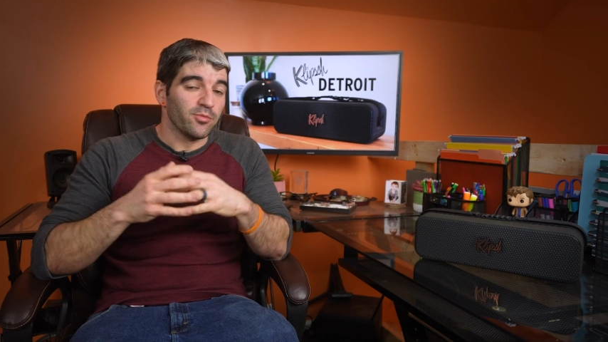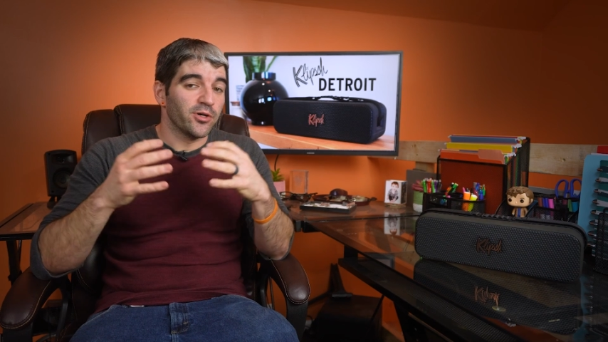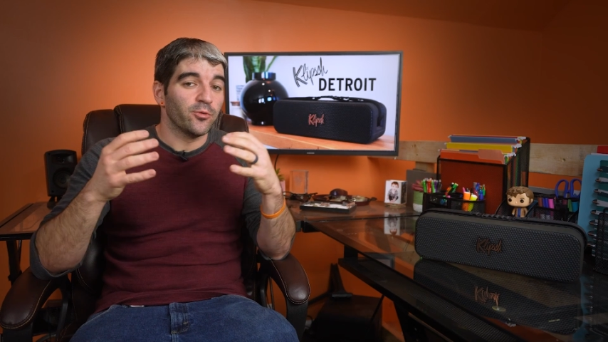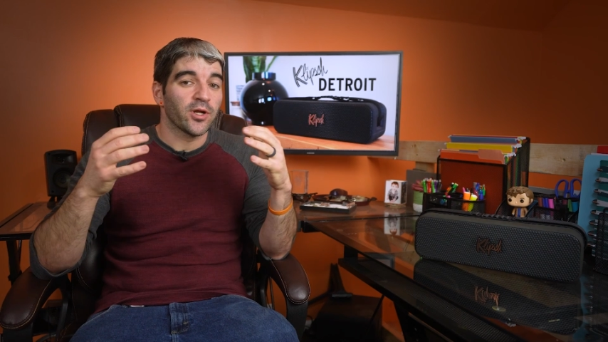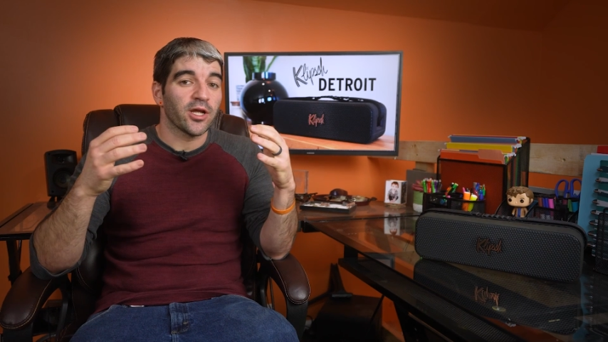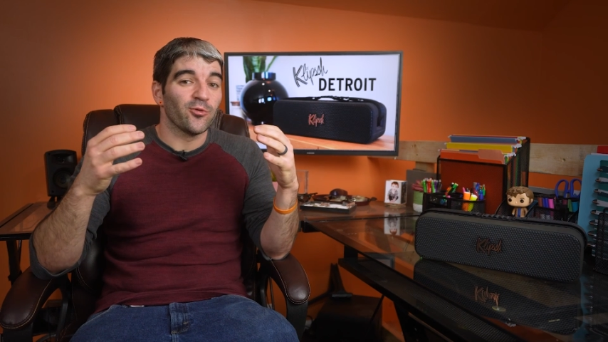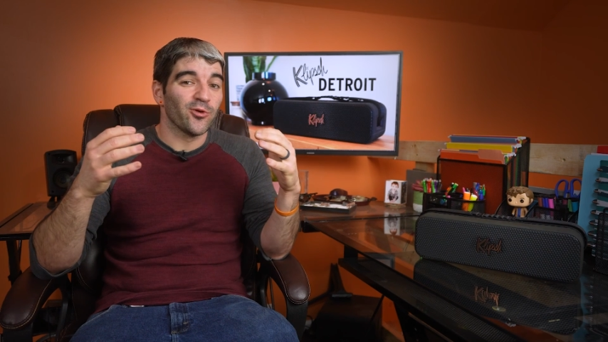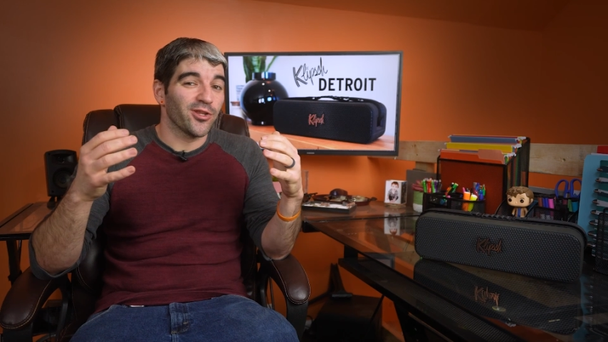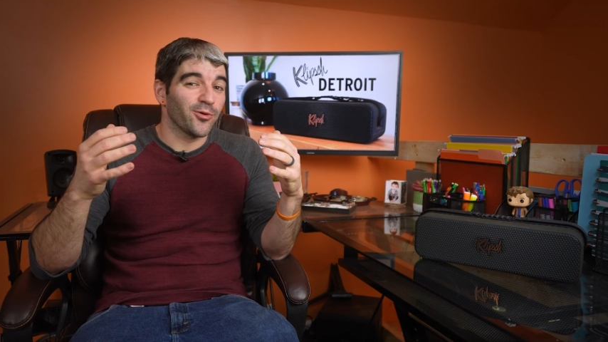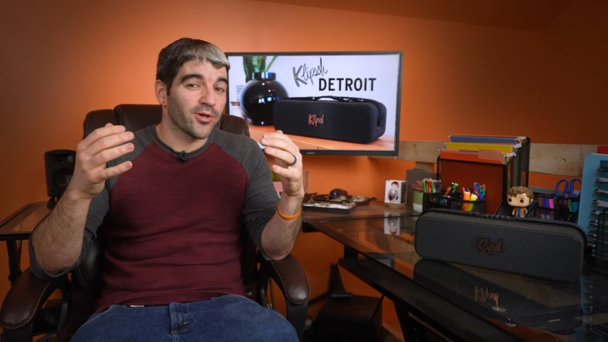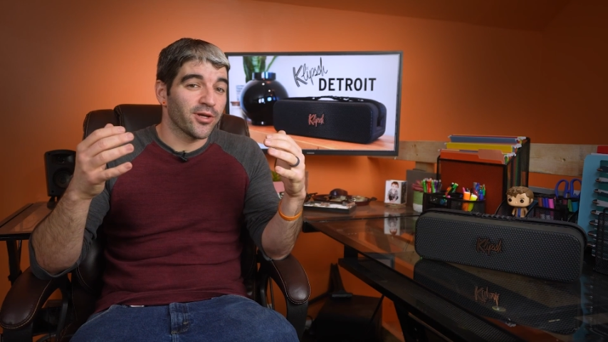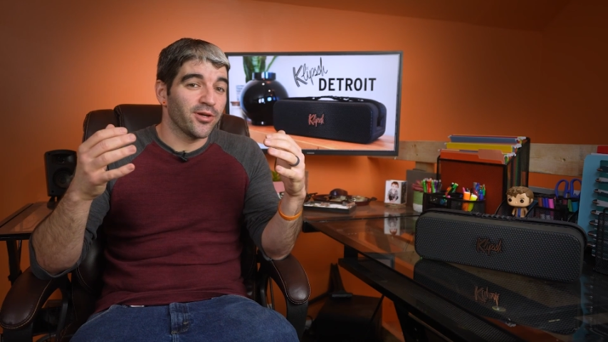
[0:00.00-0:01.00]
but what I
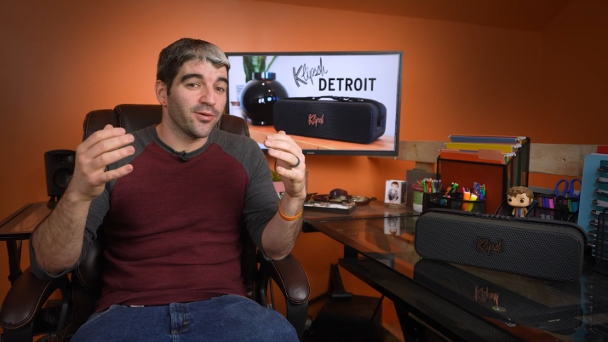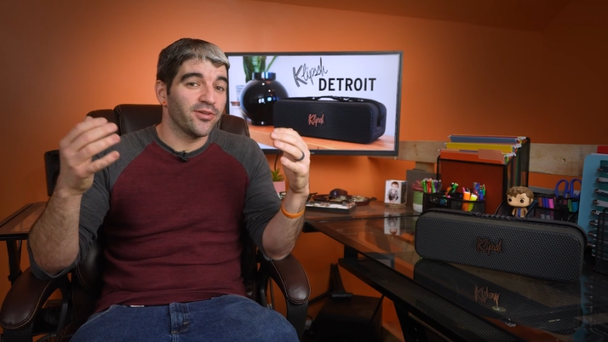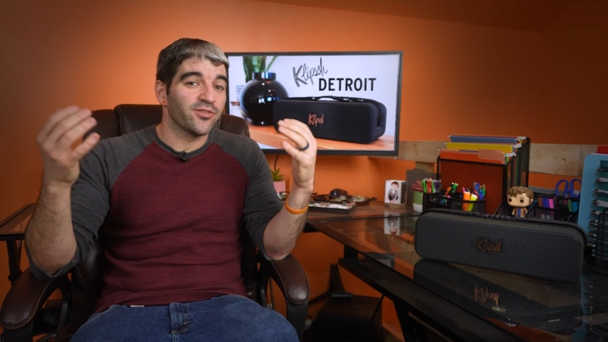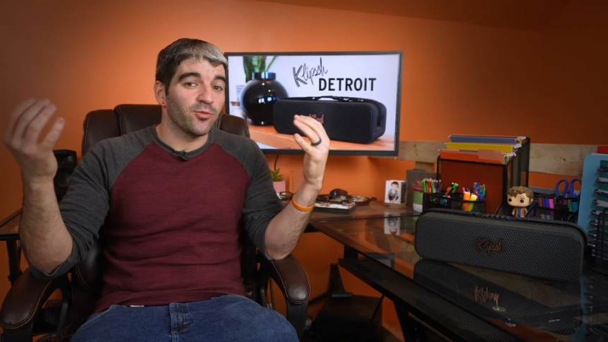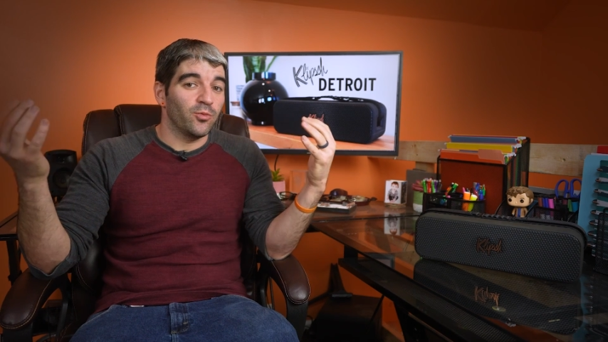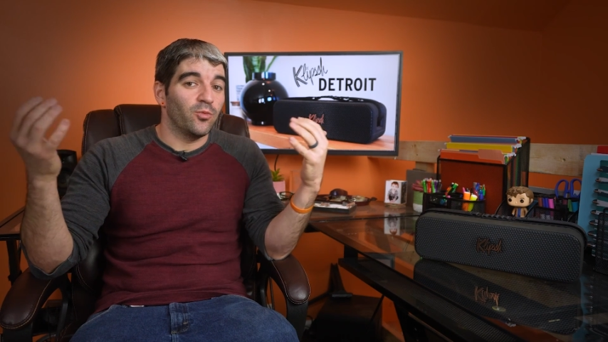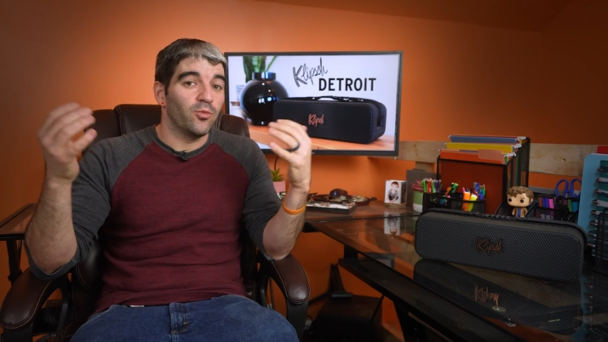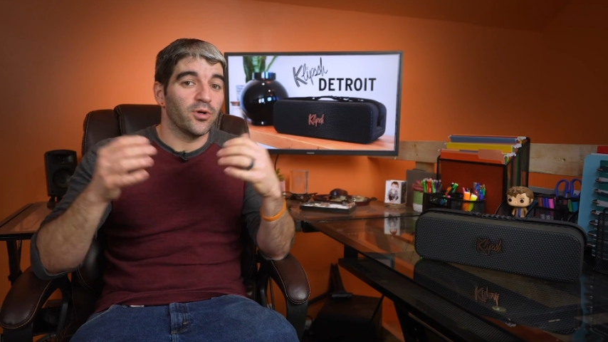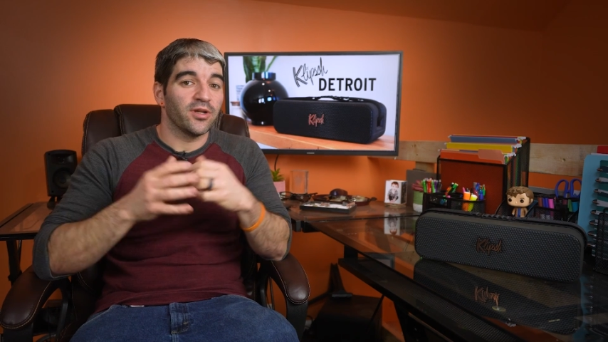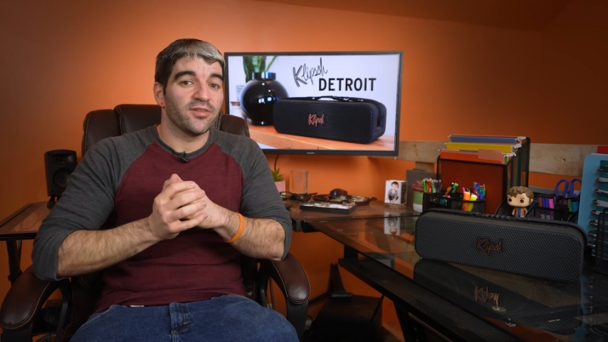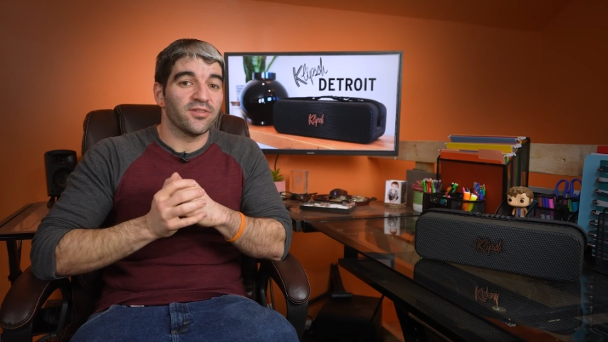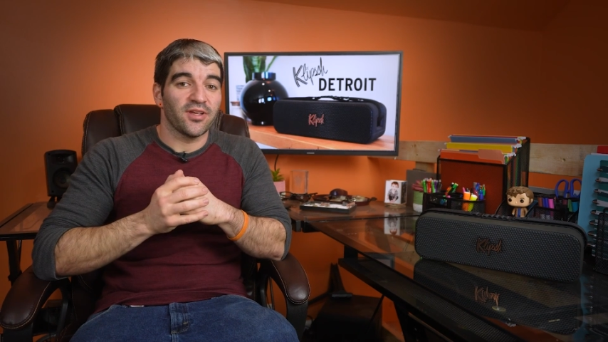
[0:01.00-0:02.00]
really want to know is,
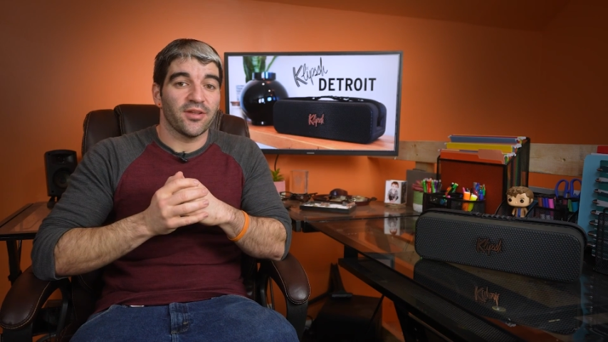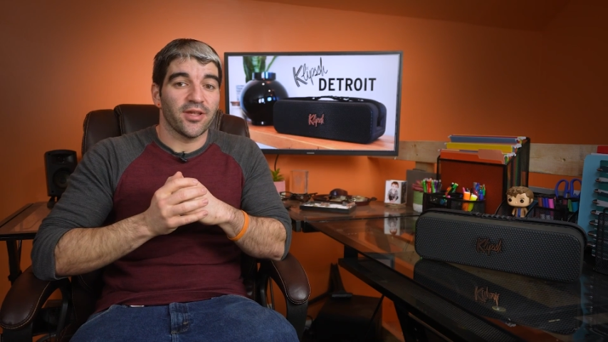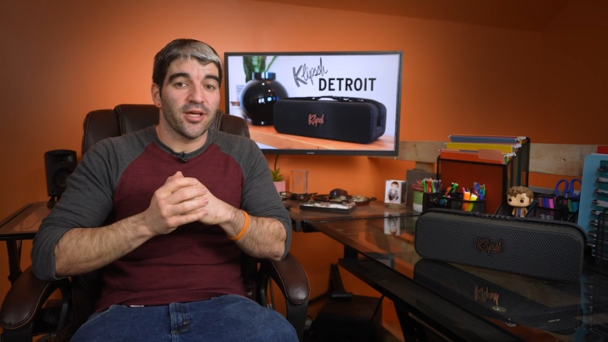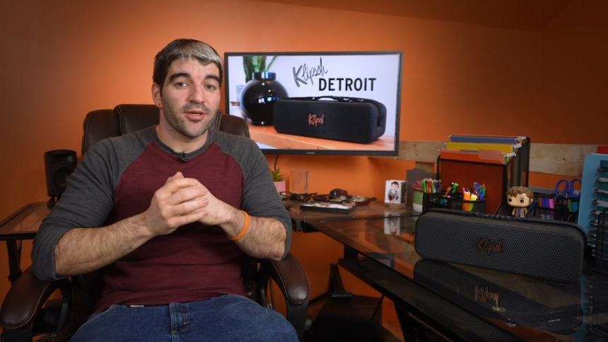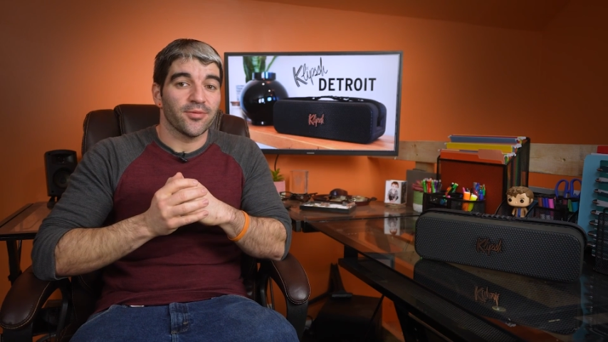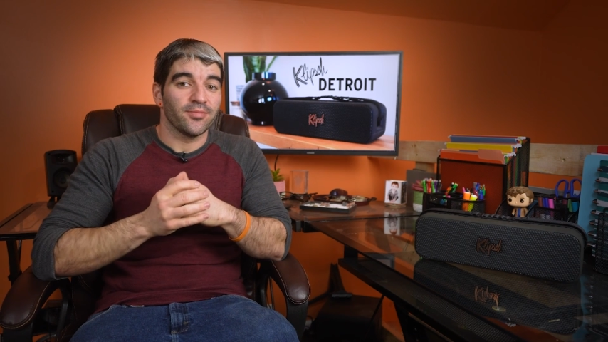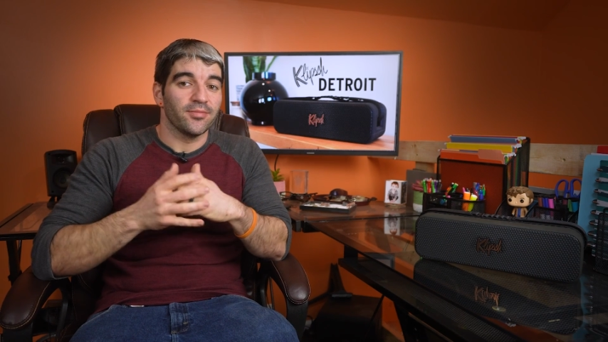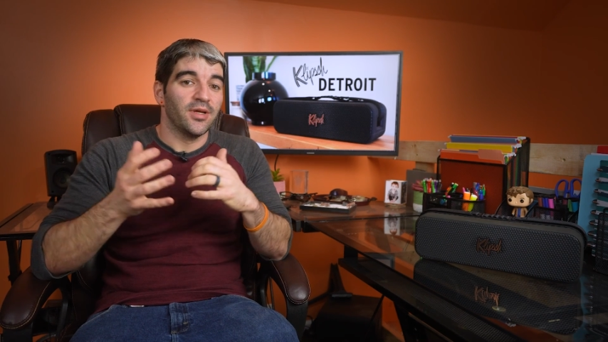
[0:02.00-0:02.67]
what does it sound like?